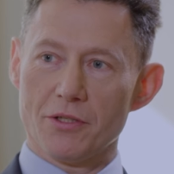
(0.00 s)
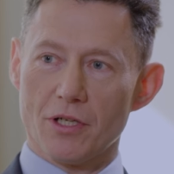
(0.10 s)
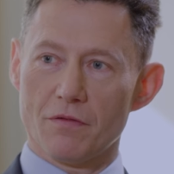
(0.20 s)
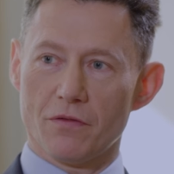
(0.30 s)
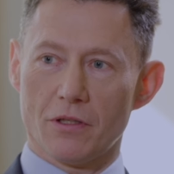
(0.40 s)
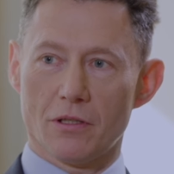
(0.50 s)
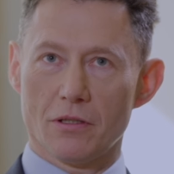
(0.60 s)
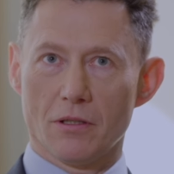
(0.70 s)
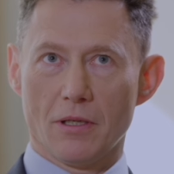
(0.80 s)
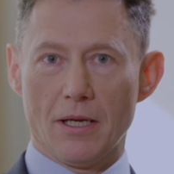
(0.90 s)
so far?
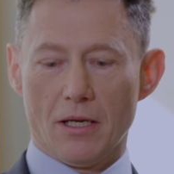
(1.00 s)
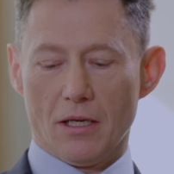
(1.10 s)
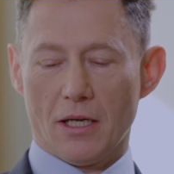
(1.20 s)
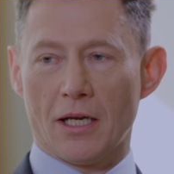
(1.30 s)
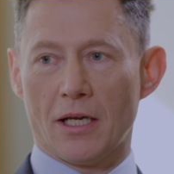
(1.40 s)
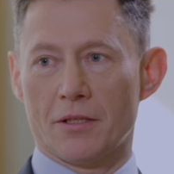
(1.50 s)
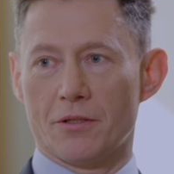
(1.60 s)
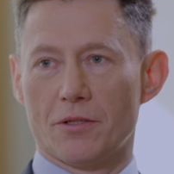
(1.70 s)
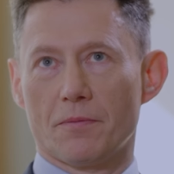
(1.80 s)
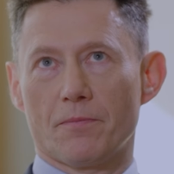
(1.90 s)

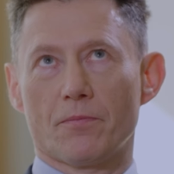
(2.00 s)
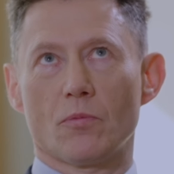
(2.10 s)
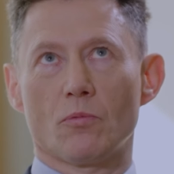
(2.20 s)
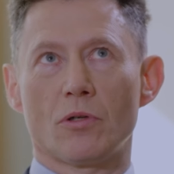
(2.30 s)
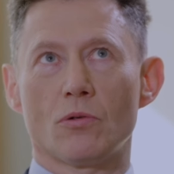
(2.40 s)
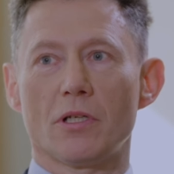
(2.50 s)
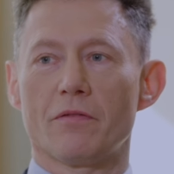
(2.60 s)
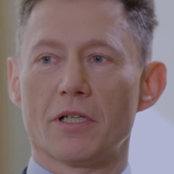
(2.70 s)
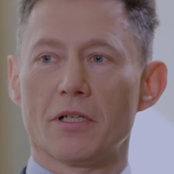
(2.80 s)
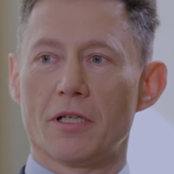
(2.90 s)
And we're all
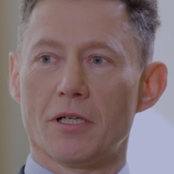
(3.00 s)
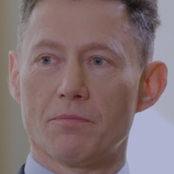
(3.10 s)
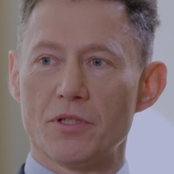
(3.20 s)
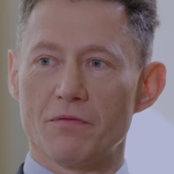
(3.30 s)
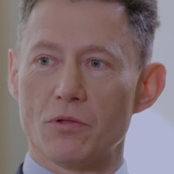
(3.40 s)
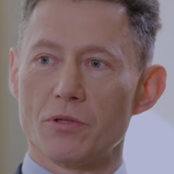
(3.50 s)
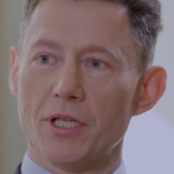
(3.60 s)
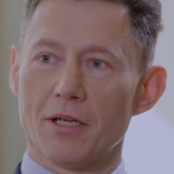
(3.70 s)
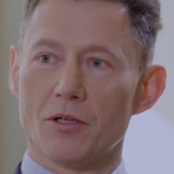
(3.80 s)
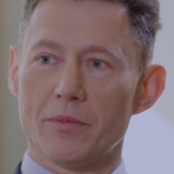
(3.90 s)
living in a difficult
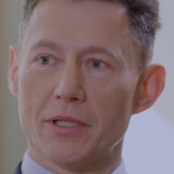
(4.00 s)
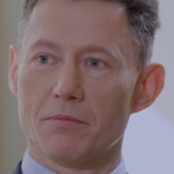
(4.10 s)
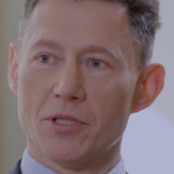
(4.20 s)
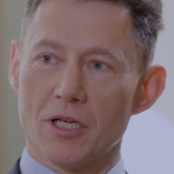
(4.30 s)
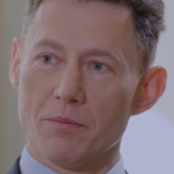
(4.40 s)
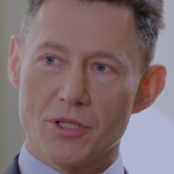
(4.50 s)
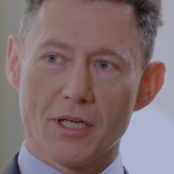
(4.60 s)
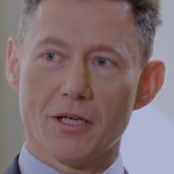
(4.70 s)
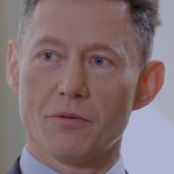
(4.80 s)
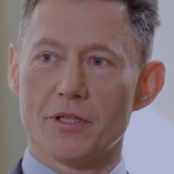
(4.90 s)
economic times
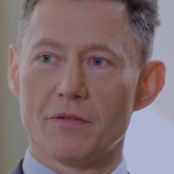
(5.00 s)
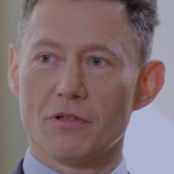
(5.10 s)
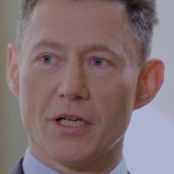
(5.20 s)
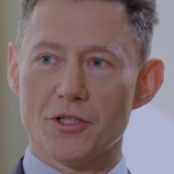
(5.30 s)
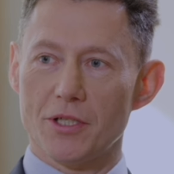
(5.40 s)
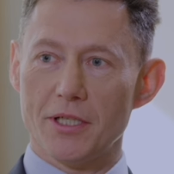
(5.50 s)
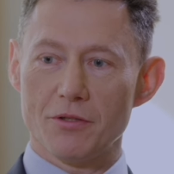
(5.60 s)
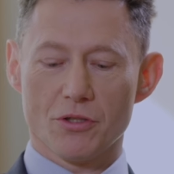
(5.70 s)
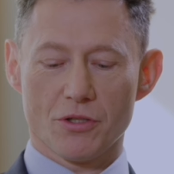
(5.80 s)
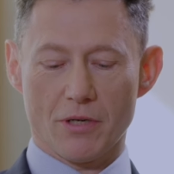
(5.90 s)
now with inflation and
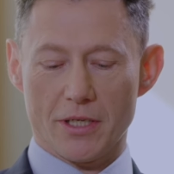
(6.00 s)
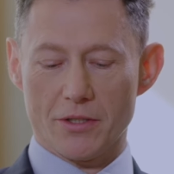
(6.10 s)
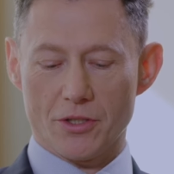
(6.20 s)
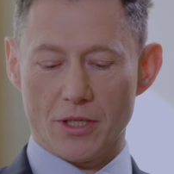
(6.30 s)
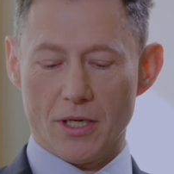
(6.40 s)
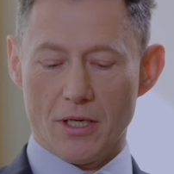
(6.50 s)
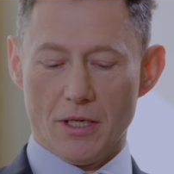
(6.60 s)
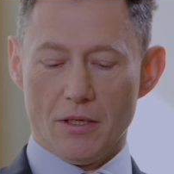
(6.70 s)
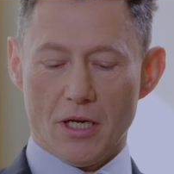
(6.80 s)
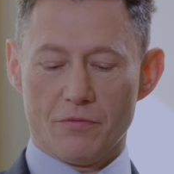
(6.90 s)
interest rates.
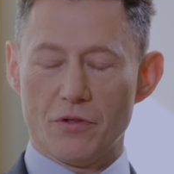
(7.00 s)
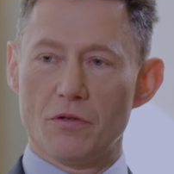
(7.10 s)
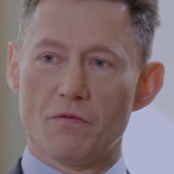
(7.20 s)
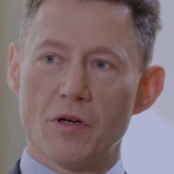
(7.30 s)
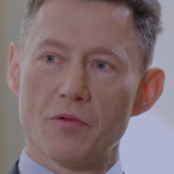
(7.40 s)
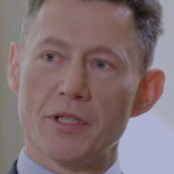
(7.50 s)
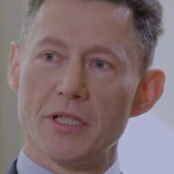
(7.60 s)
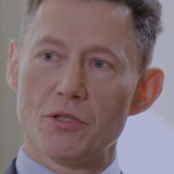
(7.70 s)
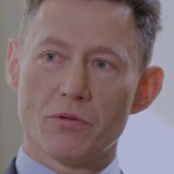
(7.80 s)
Have you felt the need to